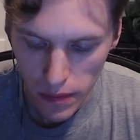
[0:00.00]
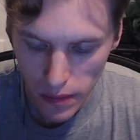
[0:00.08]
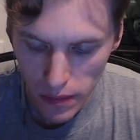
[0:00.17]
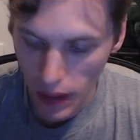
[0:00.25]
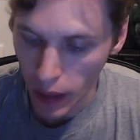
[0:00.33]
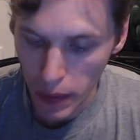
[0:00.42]

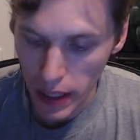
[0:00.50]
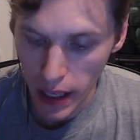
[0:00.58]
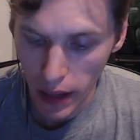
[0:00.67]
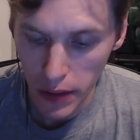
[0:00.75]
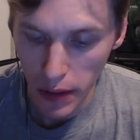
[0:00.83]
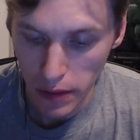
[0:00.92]
I'm gonna
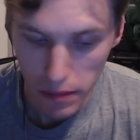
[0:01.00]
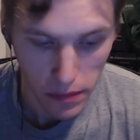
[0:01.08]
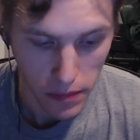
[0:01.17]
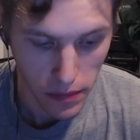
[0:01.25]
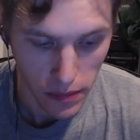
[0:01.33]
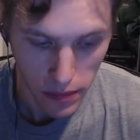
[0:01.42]
tell you,
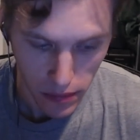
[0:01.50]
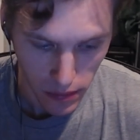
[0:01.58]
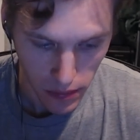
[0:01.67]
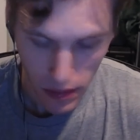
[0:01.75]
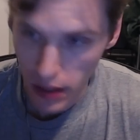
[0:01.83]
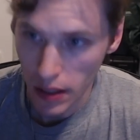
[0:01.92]

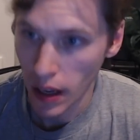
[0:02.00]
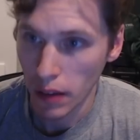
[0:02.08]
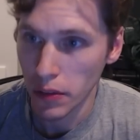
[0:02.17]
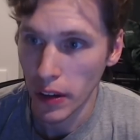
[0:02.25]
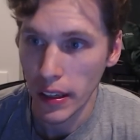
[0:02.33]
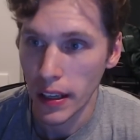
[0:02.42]
because like I don't
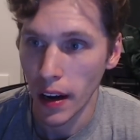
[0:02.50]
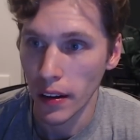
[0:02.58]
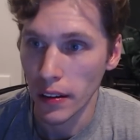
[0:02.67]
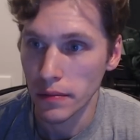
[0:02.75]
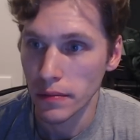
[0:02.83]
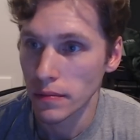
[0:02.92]
fucking care.
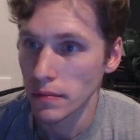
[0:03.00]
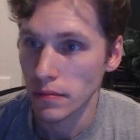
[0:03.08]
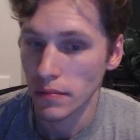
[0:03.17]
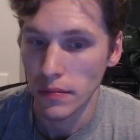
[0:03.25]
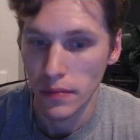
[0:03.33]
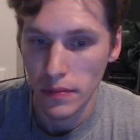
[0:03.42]

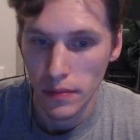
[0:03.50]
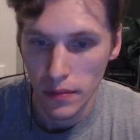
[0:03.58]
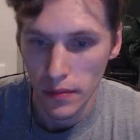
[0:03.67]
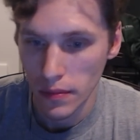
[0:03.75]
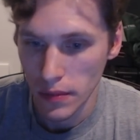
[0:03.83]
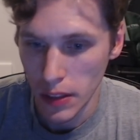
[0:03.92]

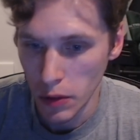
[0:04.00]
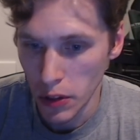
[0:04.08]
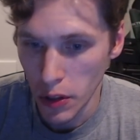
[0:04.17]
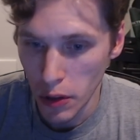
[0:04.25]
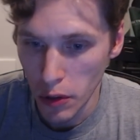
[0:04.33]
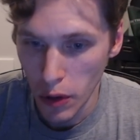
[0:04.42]
You you
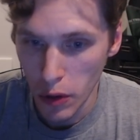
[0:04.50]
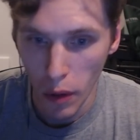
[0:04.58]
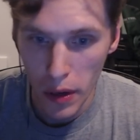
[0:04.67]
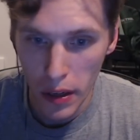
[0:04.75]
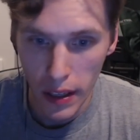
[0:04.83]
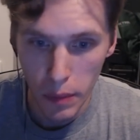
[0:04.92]
know you, you want me
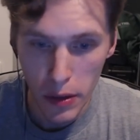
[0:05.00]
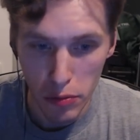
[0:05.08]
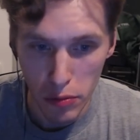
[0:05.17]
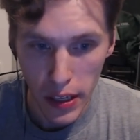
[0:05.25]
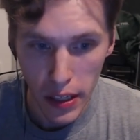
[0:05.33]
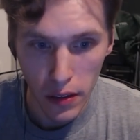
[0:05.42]
to like be
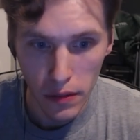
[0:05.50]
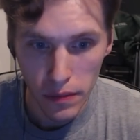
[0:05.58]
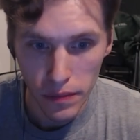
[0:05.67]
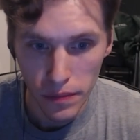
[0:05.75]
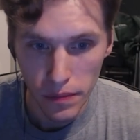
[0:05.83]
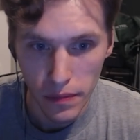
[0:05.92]
real?
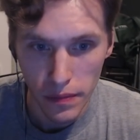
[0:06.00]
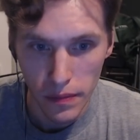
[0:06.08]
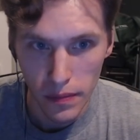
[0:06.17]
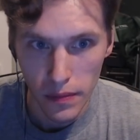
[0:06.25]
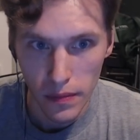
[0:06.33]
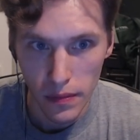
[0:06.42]

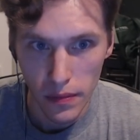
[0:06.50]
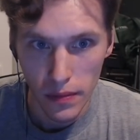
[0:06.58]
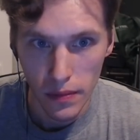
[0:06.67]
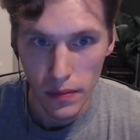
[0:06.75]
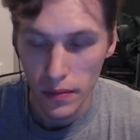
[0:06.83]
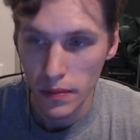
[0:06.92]

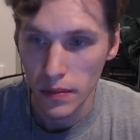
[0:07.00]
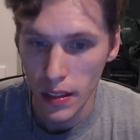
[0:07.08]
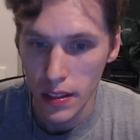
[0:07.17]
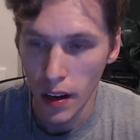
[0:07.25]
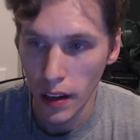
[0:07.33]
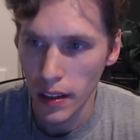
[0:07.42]
Let's
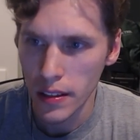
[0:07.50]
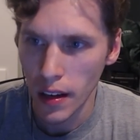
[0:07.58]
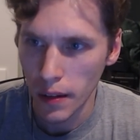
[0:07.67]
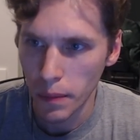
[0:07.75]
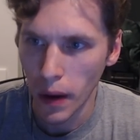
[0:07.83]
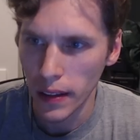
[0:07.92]
talk let's
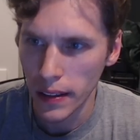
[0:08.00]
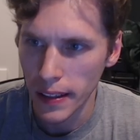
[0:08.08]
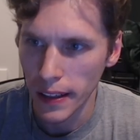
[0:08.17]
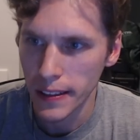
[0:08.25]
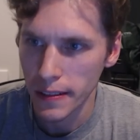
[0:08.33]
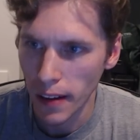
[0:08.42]
talk
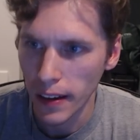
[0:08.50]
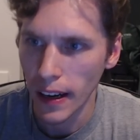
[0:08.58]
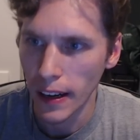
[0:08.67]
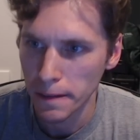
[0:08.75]
politics right now.